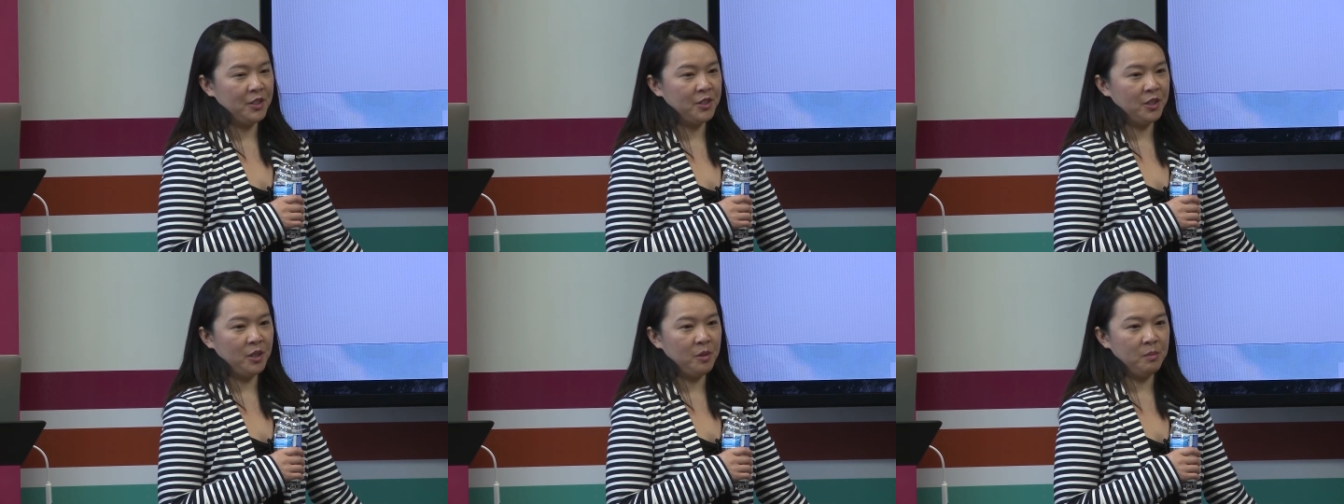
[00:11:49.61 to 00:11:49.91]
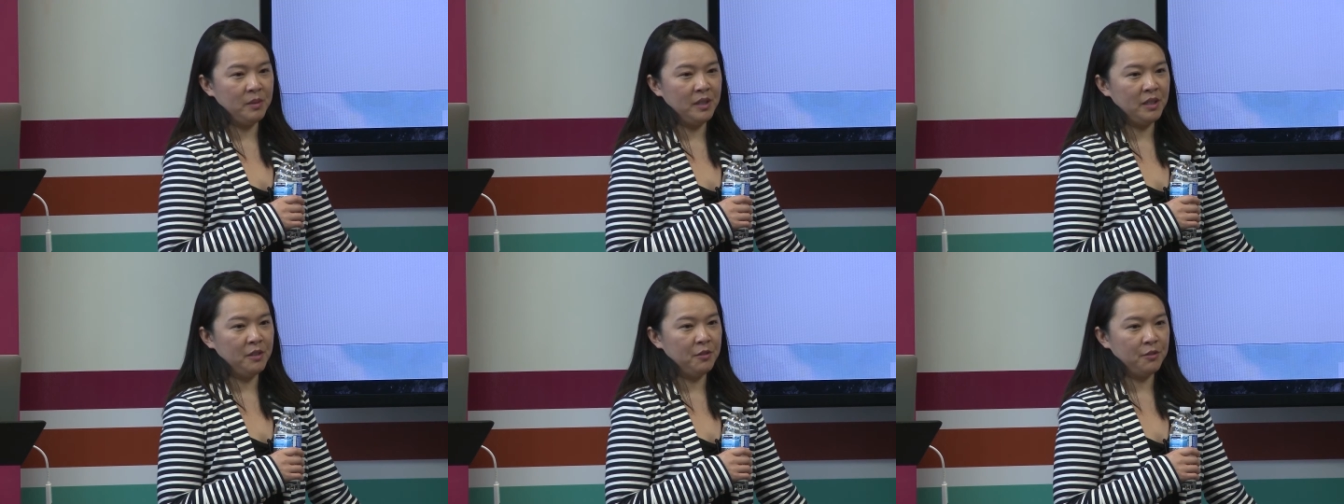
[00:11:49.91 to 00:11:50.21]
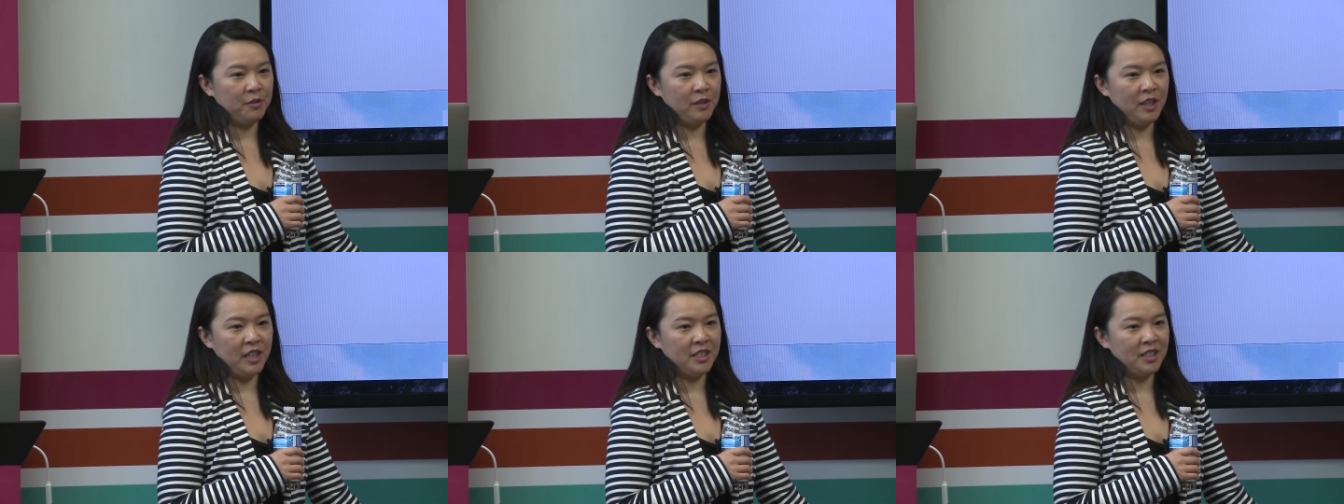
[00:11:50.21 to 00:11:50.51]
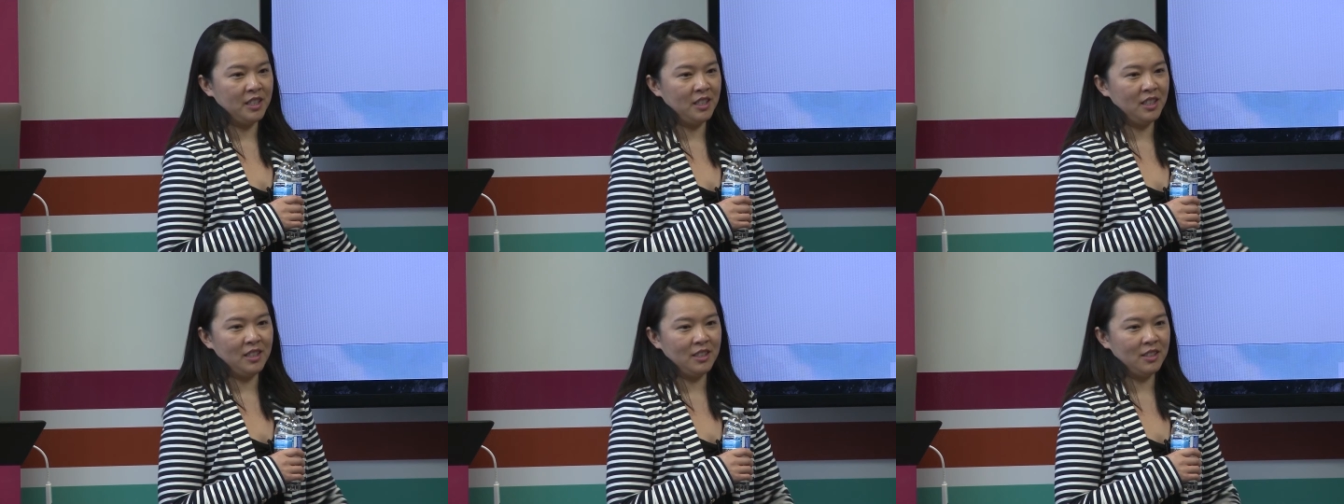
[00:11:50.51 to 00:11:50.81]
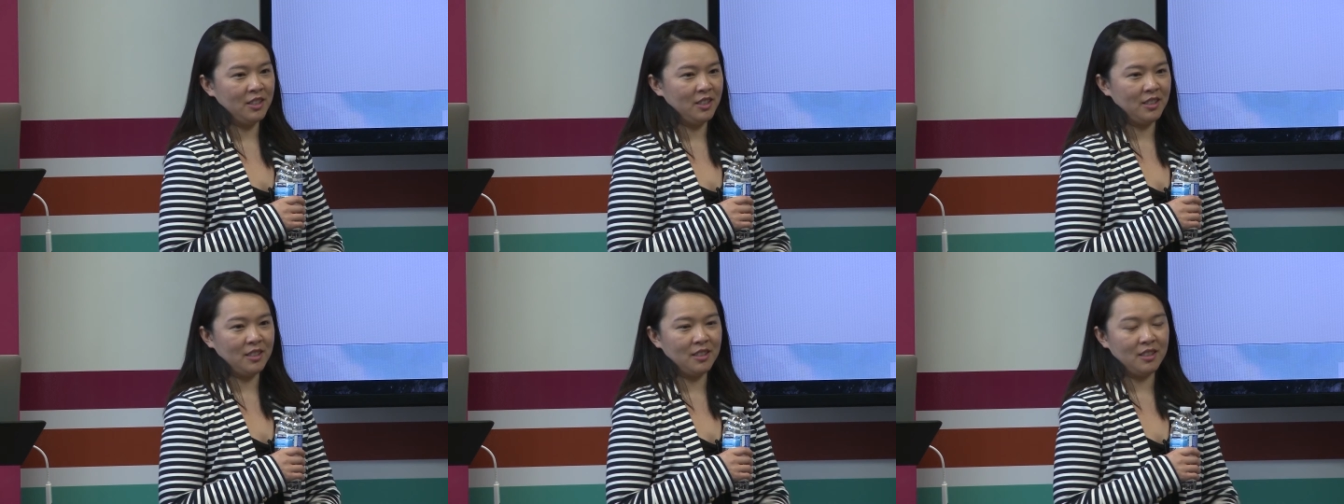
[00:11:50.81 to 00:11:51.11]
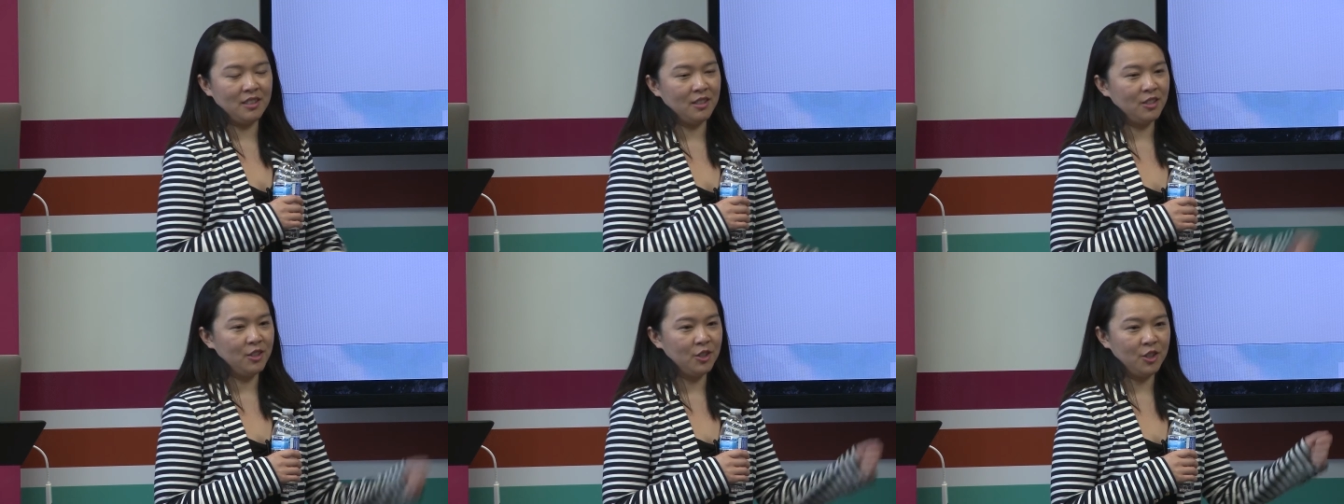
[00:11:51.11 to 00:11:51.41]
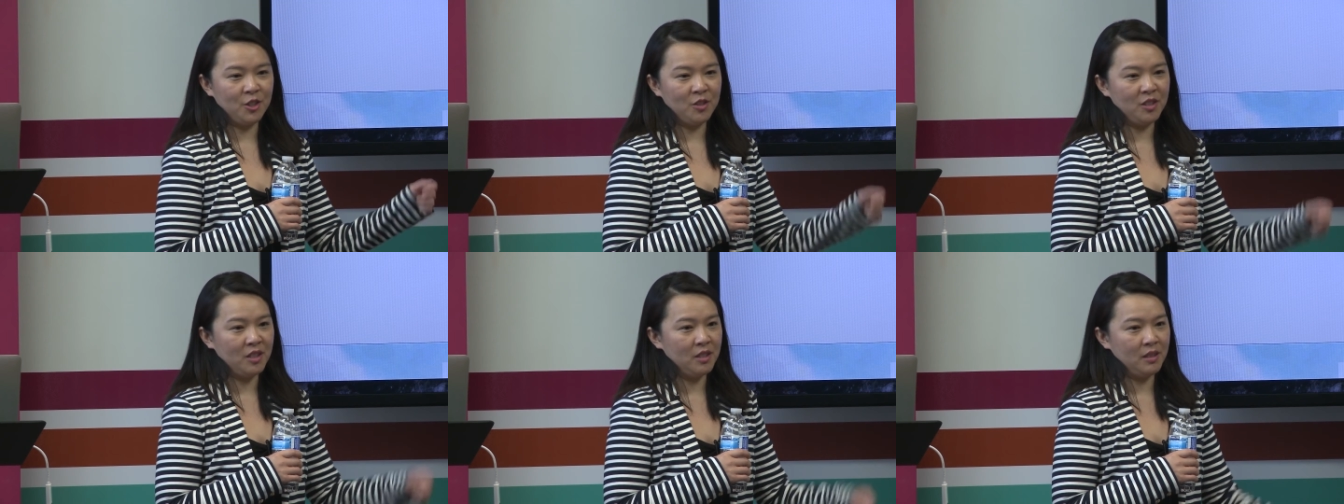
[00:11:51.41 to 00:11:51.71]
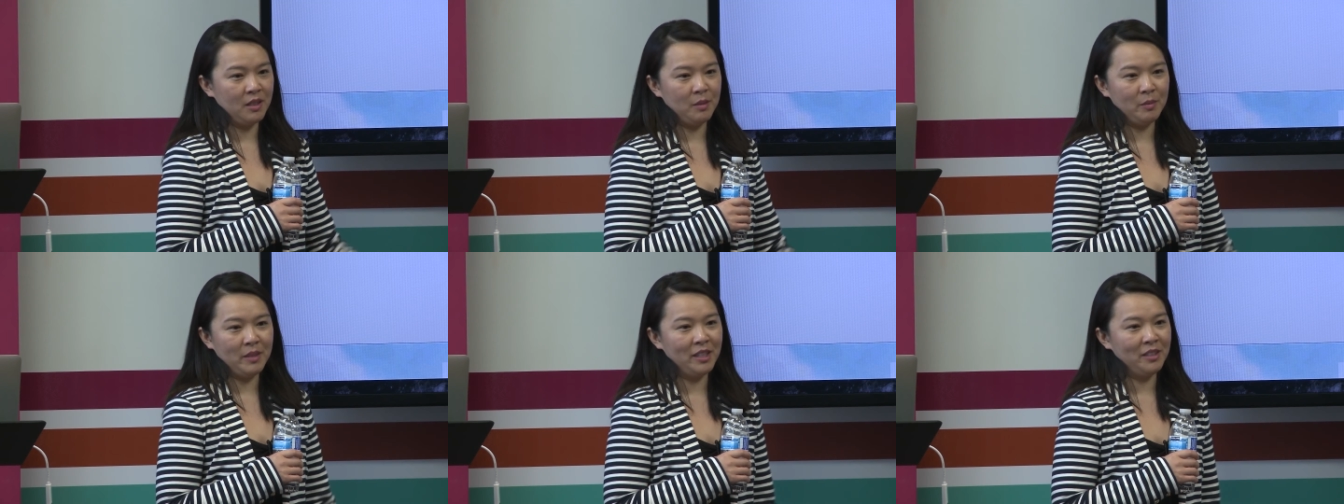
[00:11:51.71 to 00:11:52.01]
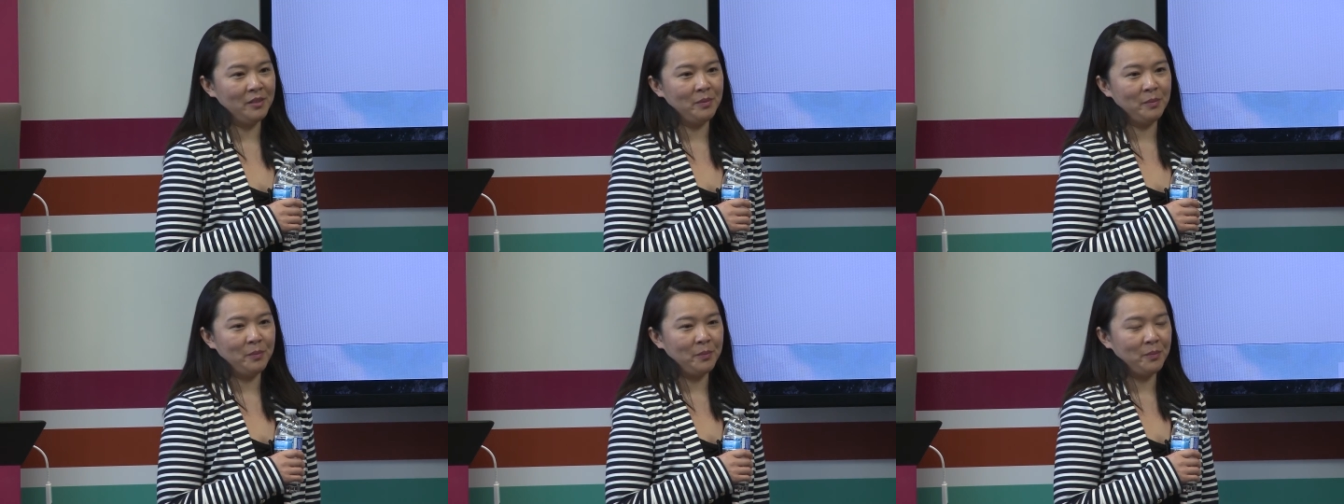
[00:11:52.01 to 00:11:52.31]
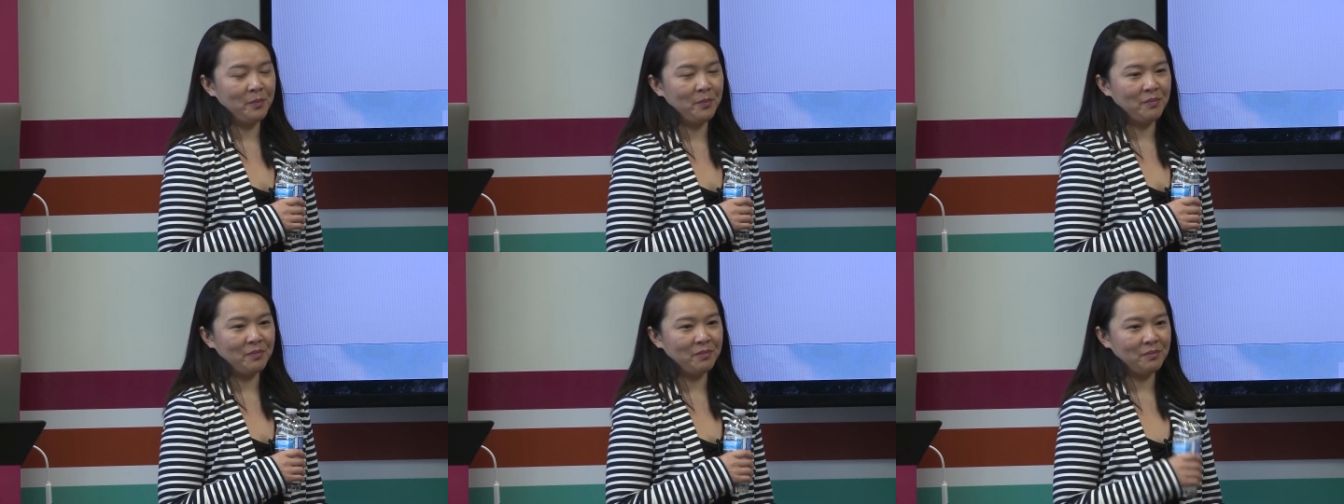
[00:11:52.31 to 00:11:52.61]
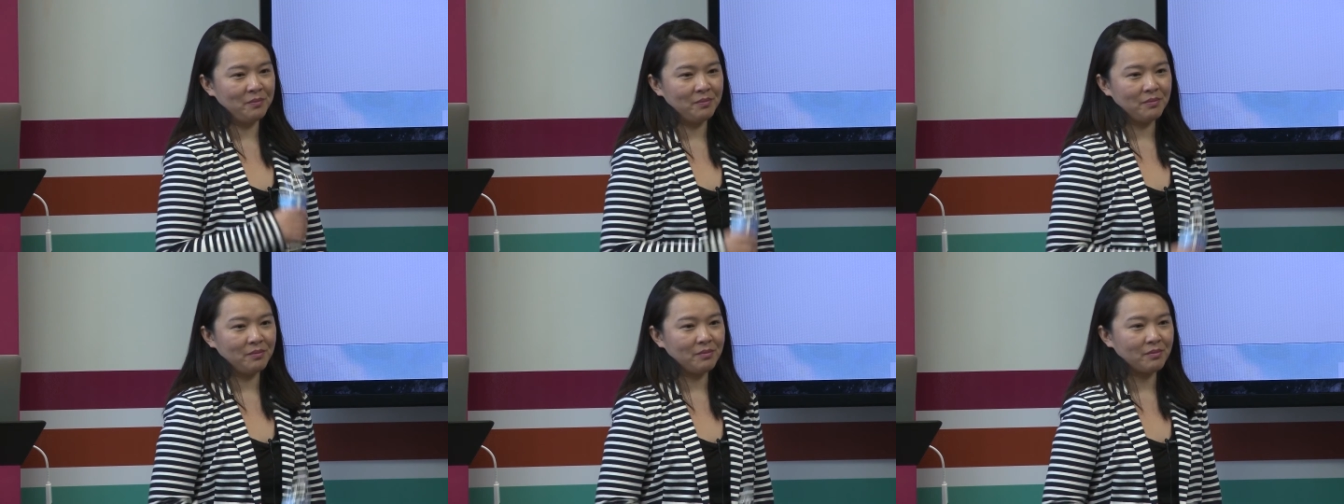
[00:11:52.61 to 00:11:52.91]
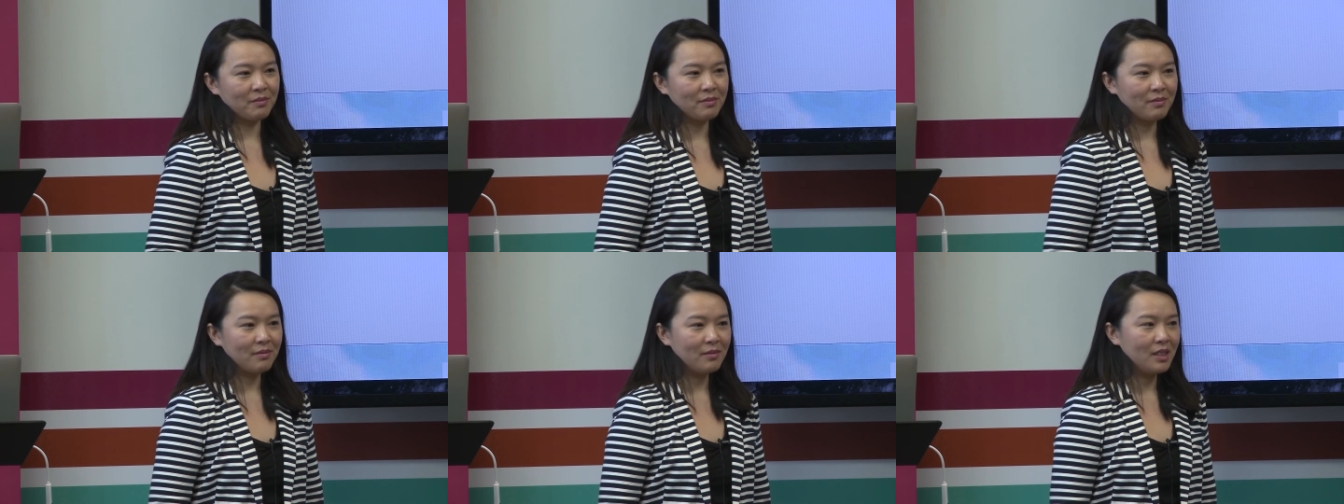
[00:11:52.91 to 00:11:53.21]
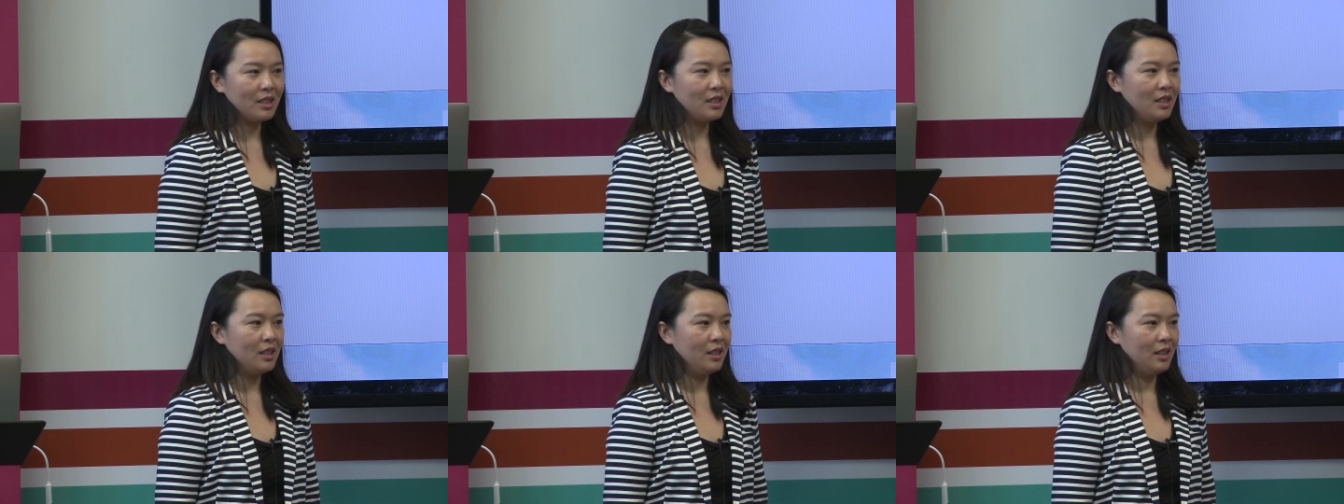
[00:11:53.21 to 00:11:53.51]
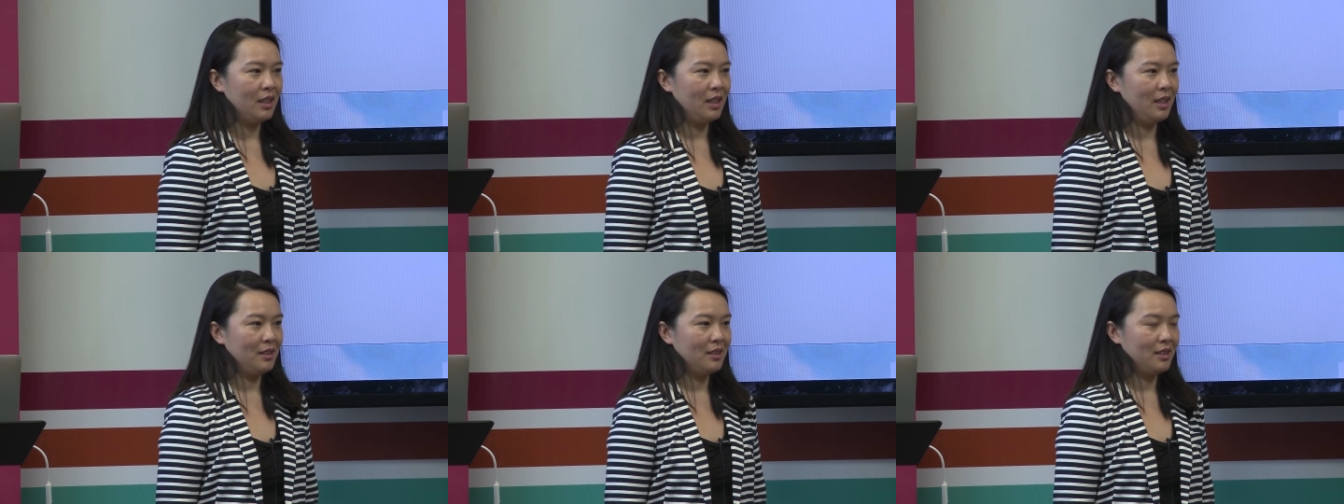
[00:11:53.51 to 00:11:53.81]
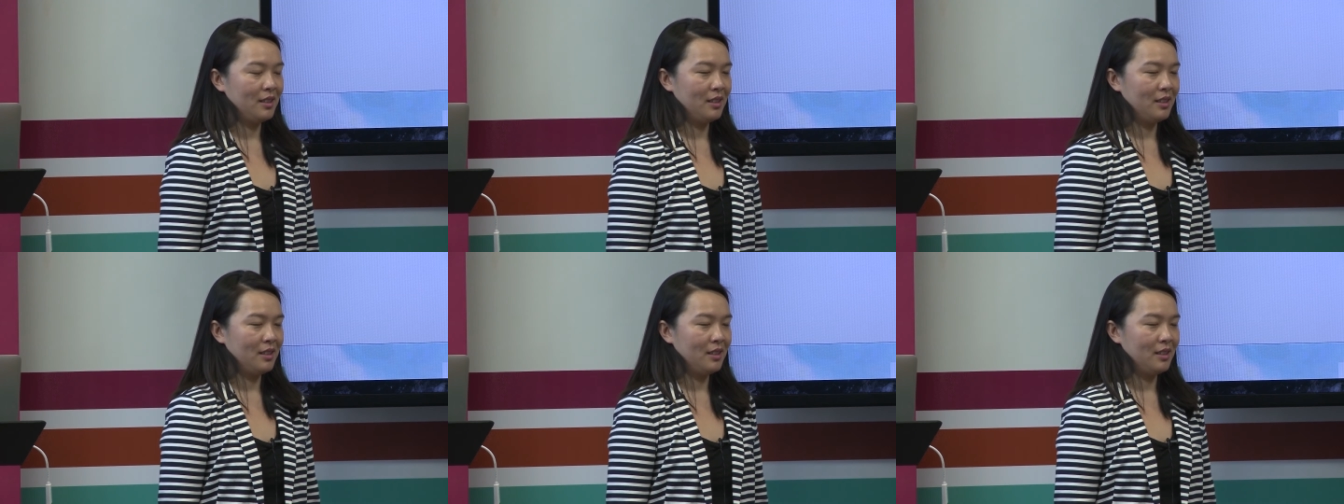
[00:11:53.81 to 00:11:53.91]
don't be afraid to just shoot an email. Yeah.